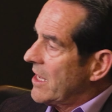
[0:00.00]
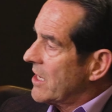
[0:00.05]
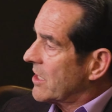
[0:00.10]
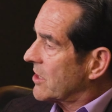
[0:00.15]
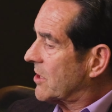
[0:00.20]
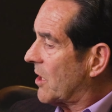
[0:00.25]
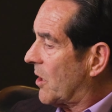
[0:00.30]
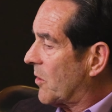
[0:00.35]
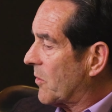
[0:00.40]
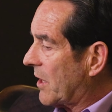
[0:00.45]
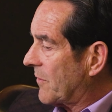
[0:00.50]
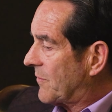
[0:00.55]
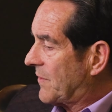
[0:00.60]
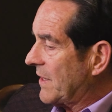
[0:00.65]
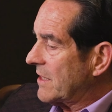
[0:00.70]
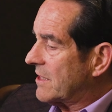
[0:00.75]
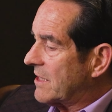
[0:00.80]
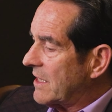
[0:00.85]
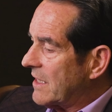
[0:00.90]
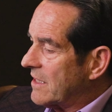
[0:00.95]
So if
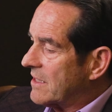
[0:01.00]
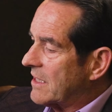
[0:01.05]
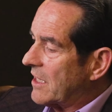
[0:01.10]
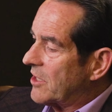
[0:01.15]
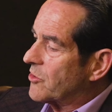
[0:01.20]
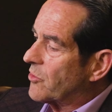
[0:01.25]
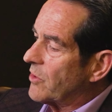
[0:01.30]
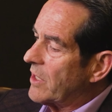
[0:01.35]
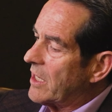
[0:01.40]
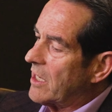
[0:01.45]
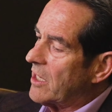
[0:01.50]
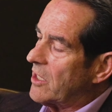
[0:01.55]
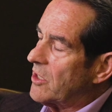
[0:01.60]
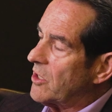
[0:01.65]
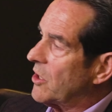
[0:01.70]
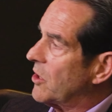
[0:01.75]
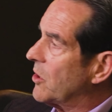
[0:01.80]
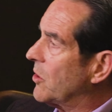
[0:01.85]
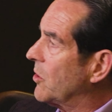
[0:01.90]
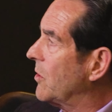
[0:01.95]
this is intriguing
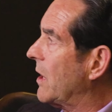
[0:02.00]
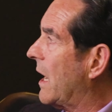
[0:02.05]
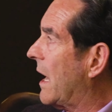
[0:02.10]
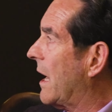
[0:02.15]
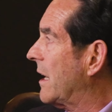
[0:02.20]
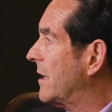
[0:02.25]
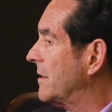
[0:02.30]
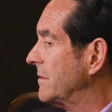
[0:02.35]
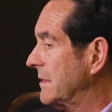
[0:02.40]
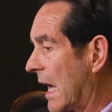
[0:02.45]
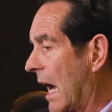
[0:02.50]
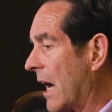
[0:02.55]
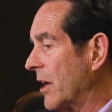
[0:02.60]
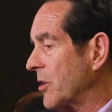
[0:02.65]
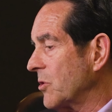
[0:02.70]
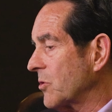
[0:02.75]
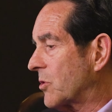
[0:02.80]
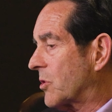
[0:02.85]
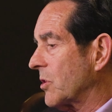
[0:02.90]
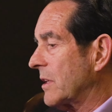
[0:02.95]
you, uh, yeah,
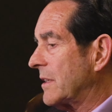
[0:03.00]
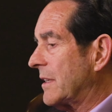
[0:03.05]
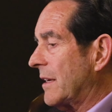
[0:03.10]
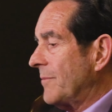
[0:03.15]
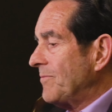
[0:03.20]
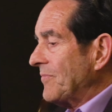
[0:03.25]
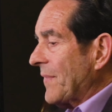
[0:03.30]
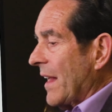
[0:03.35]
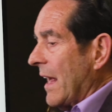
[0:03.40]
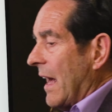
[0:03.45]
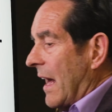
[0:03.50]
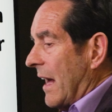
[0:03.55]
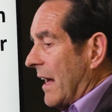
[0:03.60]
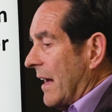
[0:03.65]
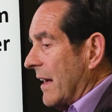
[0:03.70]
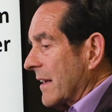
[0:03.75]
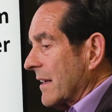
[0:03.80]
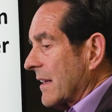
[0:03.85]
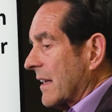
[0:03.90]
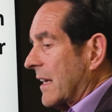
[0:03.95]
you could
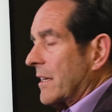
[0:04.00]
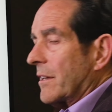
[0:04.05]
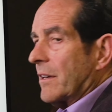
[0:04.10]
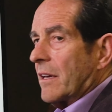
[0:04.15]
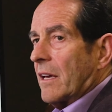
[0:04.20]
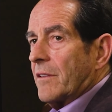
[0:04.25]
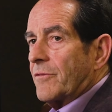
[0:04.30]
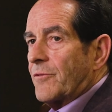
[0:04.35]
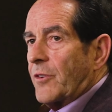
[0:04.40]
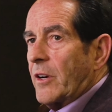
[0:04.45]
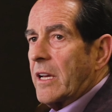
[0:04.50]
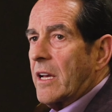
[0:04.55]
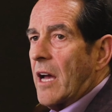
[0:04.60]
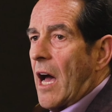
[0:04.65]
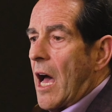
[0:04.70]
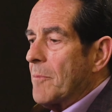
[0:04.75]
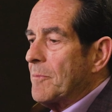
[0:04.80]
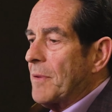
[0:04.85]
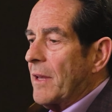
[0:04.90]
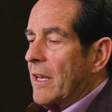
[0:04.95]
uh, get a free
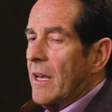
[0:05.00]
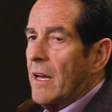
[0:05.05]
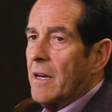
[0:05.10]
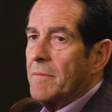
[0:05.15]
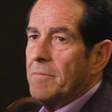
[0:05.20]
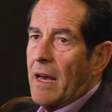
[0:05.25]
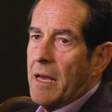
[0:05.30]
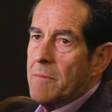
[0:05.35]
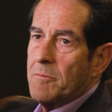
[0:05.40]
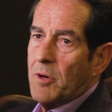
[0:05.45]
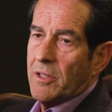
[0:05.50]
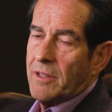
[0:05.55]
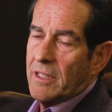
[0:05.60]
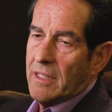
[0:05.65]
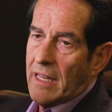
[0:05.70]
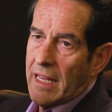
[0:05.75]
copy of my book, The